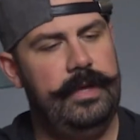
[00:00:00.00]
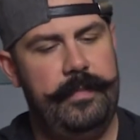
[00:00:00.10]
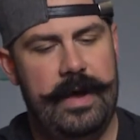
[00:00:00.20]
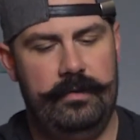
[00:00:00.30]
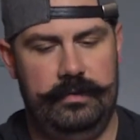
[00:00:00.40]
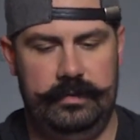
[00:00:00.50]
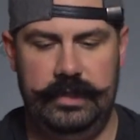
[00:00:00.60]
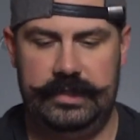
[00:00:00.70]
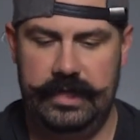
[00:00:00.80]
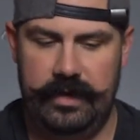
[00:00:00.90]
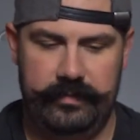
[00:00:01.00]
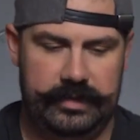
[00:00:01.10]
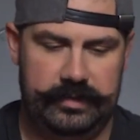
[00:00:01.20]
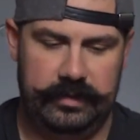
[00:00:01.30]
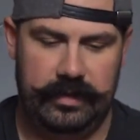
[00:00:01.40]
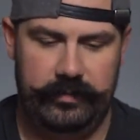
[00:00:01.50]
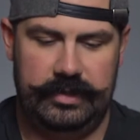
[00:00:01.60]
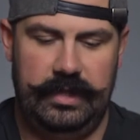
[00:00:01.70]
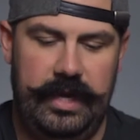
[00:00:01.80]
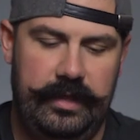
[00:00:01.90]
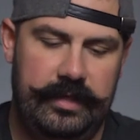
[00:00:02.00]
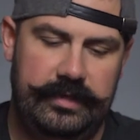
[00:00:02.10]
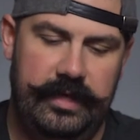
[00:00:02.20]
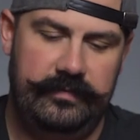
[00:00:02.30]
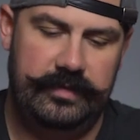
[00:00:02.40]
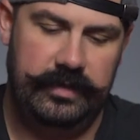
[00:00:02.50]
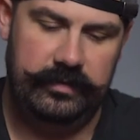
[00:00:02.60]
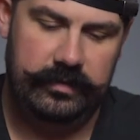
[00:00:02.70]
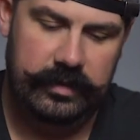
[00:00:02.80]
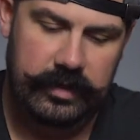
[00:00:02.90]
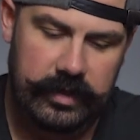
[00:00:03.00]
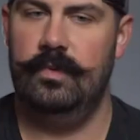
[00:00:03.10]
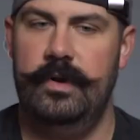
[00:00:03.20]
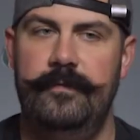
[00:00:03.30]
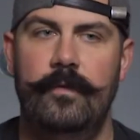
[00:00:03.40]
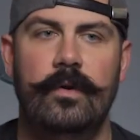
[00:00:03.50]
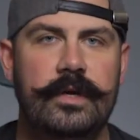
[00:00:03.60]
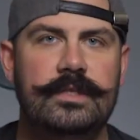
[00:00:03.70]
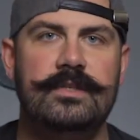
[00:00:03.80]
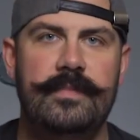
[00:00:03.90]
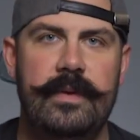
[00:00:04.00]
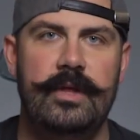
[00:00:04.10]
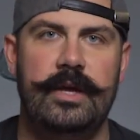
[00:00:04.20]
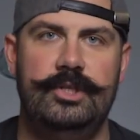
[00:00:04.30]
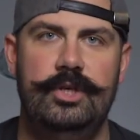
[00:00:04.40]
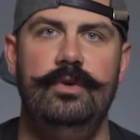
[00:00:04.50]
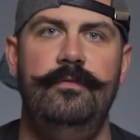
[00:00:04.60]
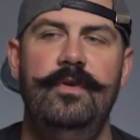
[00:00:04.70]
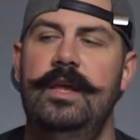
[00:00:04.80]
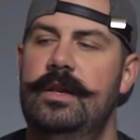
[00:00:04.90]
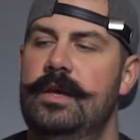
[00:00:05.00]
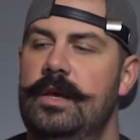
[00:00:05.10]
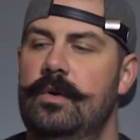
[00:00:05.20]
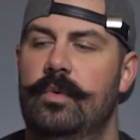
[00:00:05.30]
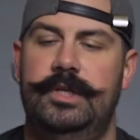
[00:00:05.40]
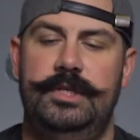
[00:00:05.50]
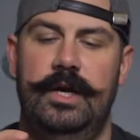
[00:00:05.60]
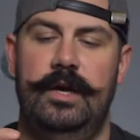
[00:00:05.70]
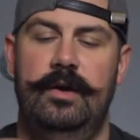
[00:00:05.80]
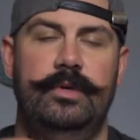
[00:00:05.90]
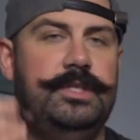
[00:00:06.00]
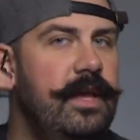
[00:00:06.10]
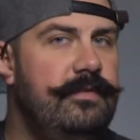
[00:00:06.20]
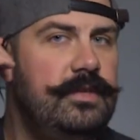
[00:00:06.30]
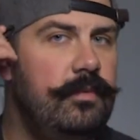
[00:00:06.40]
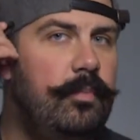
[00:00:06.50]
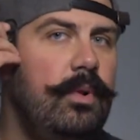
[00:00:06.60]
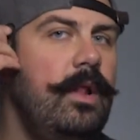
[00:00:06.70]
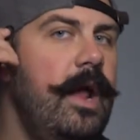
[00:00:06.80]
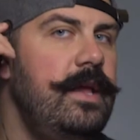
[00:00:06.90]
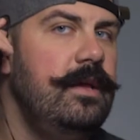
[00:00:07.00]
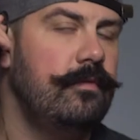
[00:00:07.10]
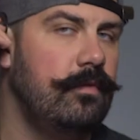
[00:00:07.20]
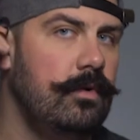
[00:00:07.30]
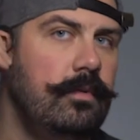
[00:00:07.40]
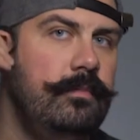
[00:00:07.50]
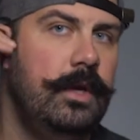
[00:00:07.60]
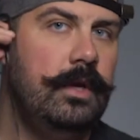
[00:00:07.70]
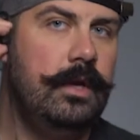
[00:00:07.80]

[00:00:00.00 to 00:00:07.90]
about, well, let's see how much length this gives you. 24 inches, maybe like 2 feet, which gives you plenty of room.